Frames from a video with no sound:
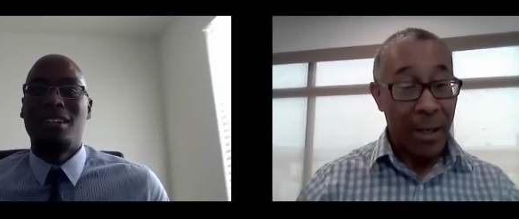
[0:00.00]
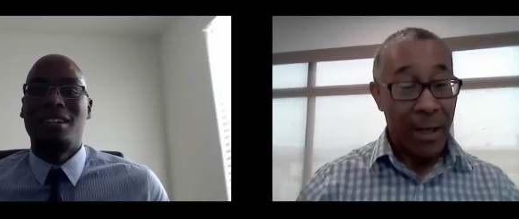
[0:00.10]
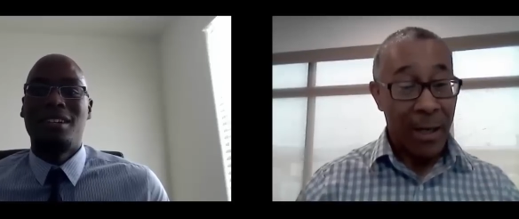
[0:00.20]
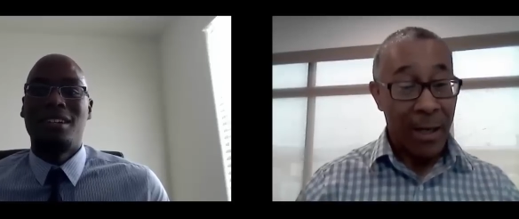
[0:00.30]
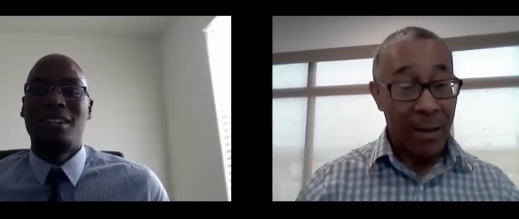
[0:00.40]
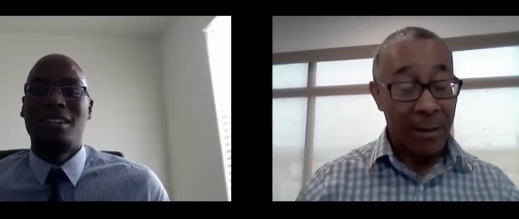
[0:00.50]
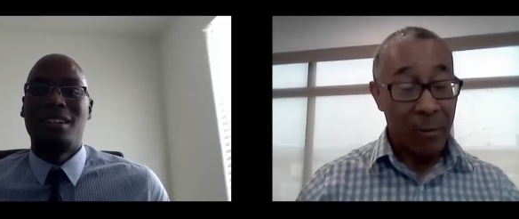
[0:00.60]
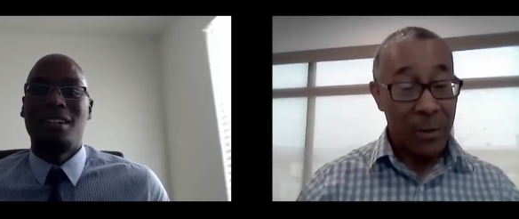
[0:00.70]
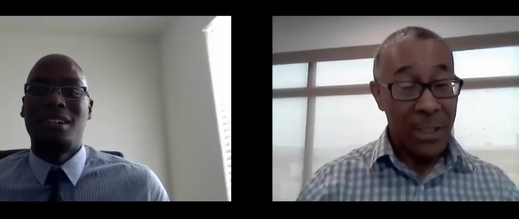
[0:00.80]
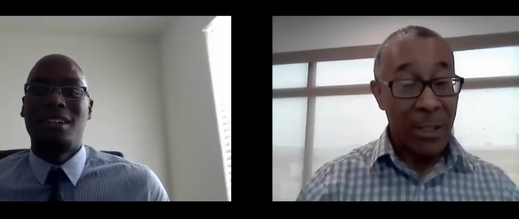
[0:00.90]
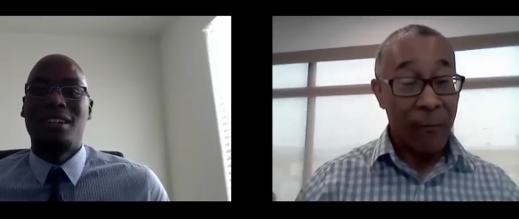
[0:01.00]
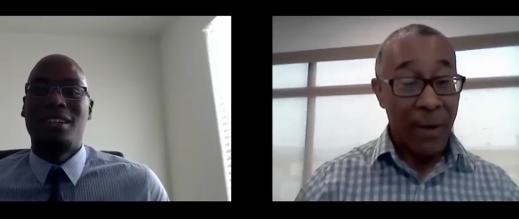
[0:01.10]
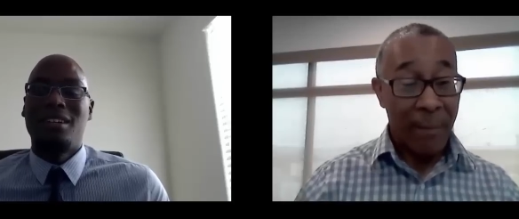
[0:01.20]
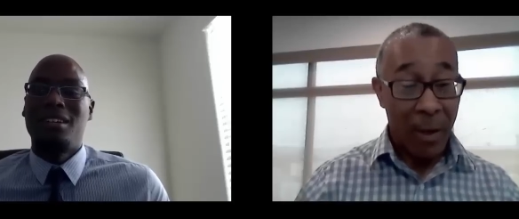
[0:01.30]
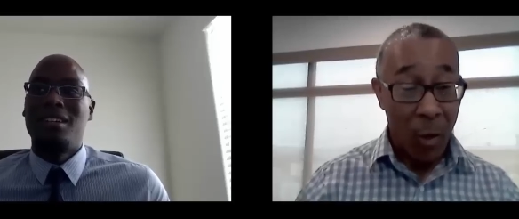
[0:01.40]
Speaker 1: uh,
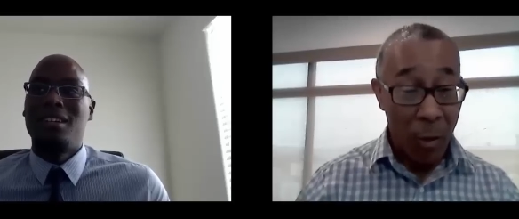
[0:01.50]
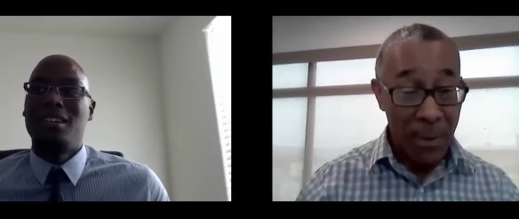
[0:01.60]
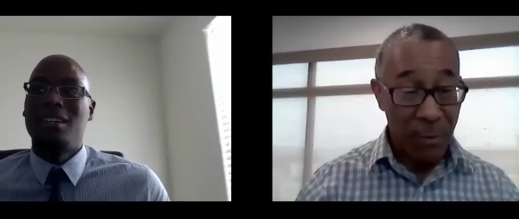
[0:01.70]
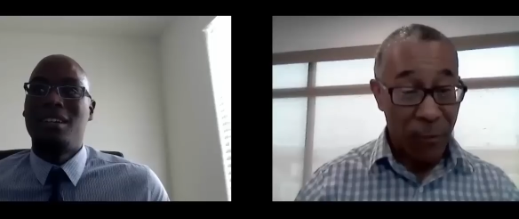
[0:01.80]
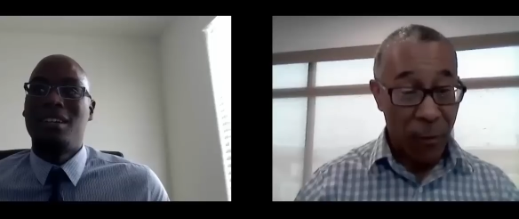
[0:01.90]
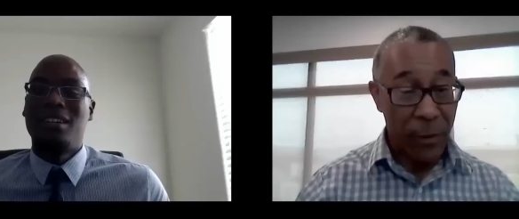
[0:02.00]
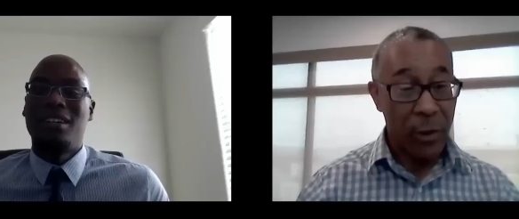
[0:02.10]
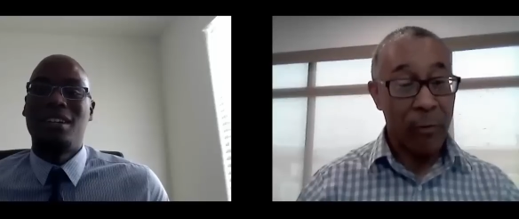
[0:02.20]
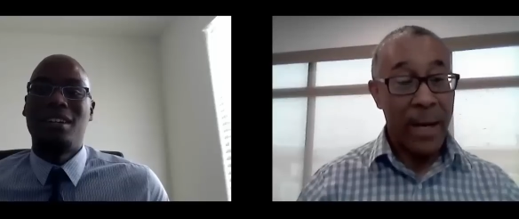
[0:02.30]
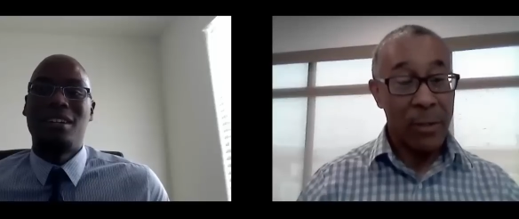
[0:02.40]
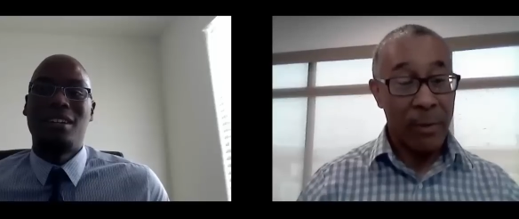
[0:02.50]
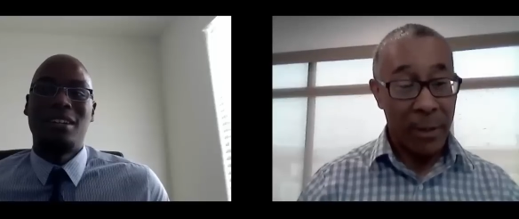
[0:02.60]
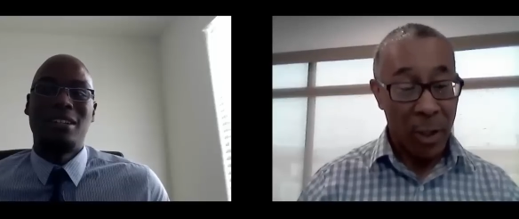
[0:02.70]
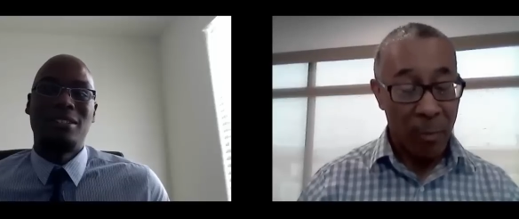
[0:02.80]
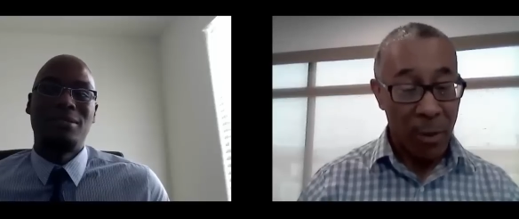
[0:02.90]
single-family homes before you
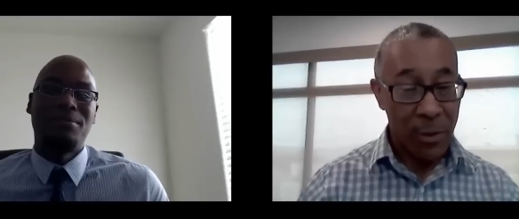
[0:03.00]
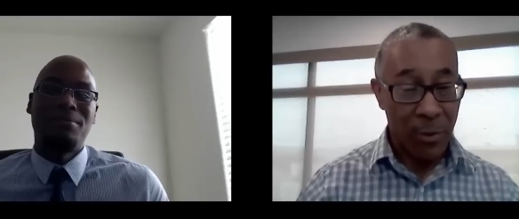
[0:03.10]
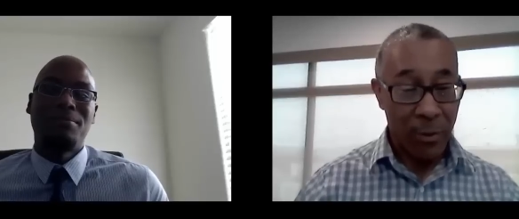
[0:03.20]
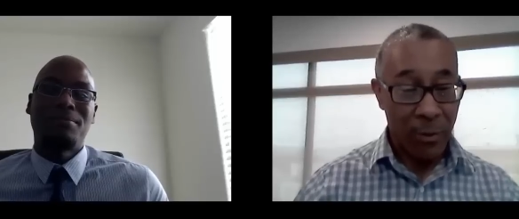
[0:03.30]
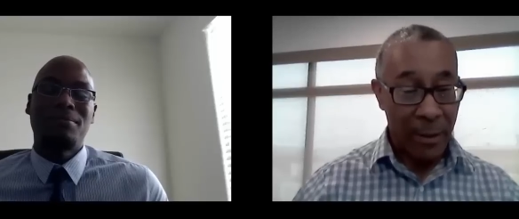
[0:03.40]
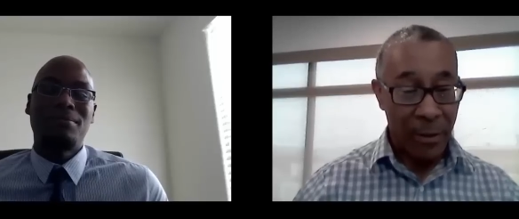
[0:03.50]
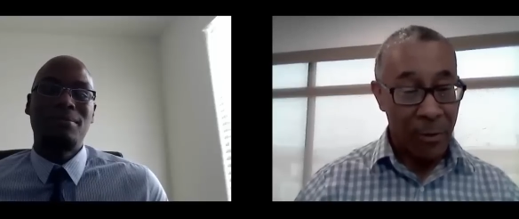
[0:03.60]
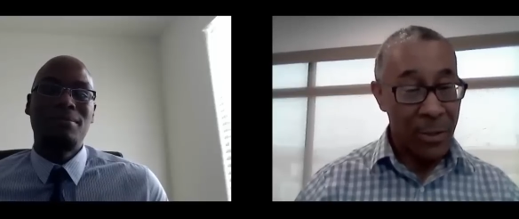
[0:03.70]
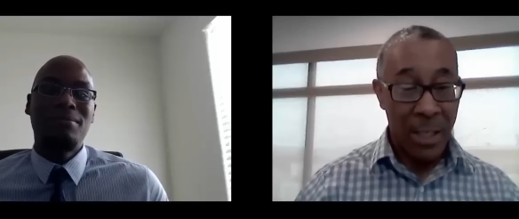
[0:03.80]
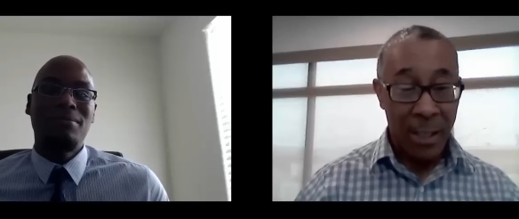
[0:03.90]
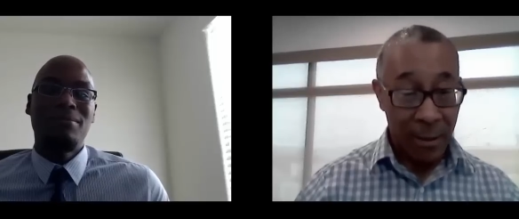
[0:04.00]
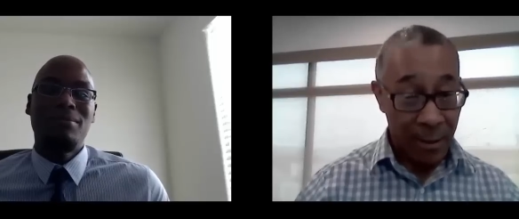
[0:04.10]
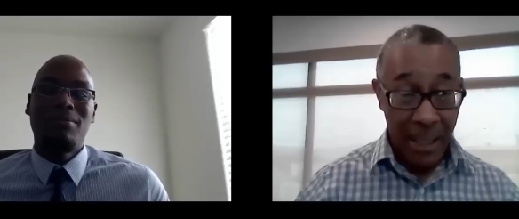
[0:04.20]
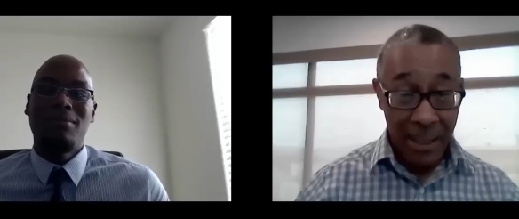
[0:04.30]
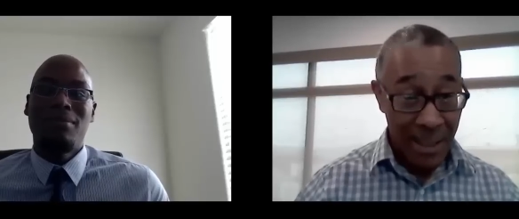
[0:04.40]
graduate in a commercial, and you're
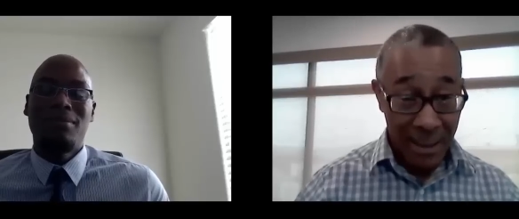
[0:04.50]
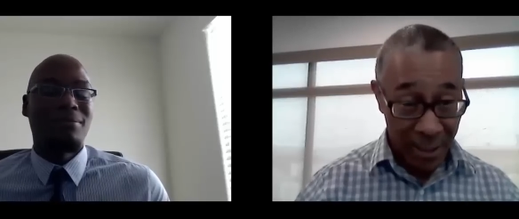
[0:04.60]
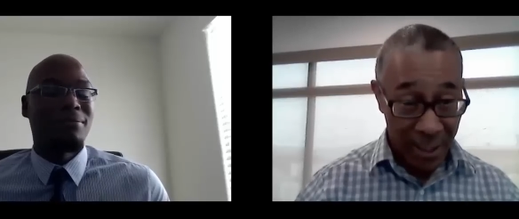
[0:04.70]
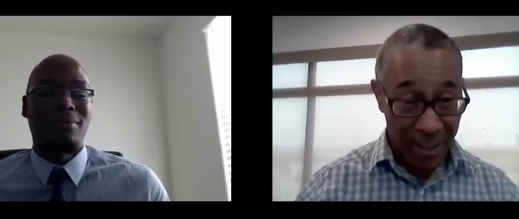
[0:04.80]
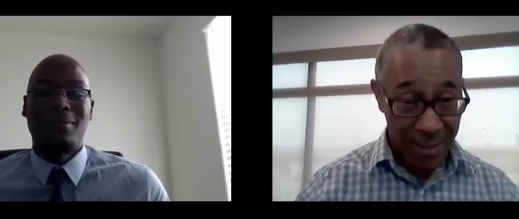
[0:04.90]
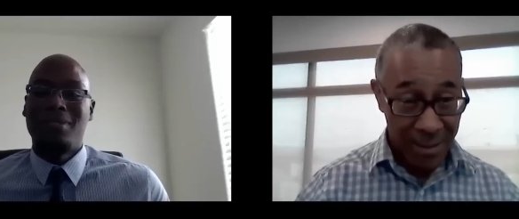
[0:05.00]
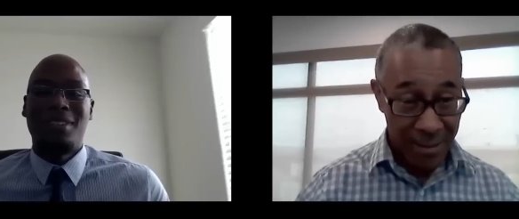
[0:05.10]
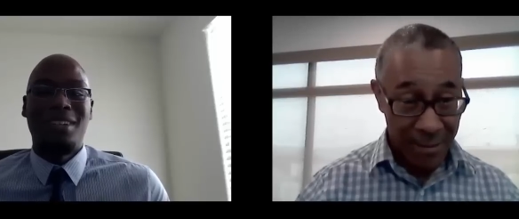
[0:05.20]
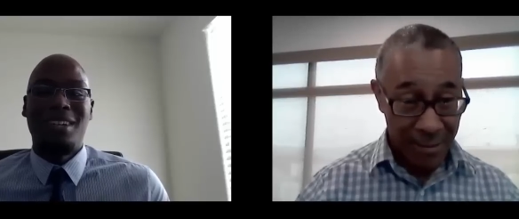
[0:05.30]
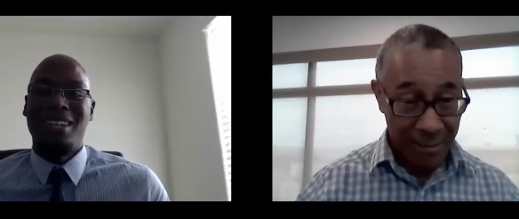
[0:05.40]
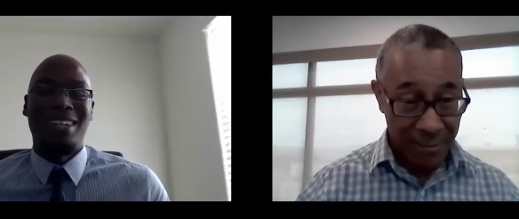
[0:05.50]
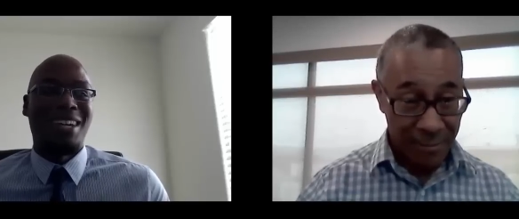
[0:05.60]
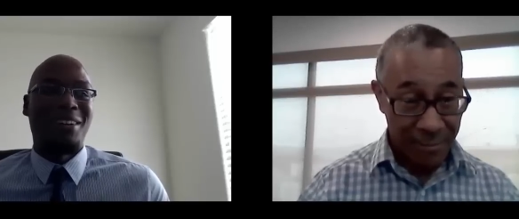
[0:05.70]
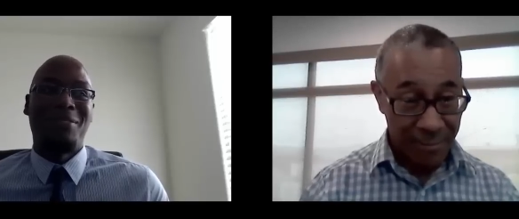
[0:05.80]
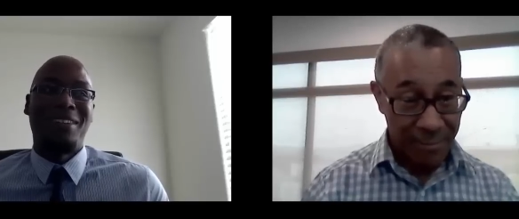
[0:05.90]
saying that's not the case.
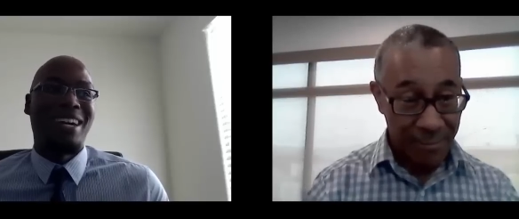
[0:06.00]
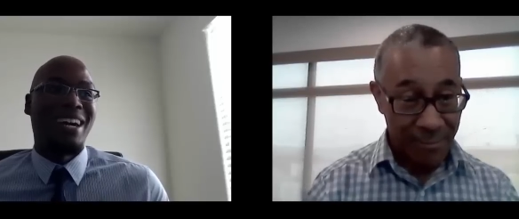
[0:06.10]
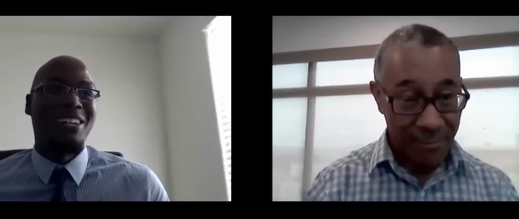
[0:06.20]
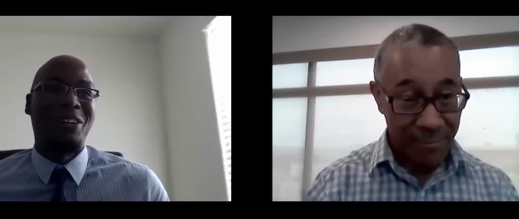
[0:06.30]
Speaker 2: Definitely had no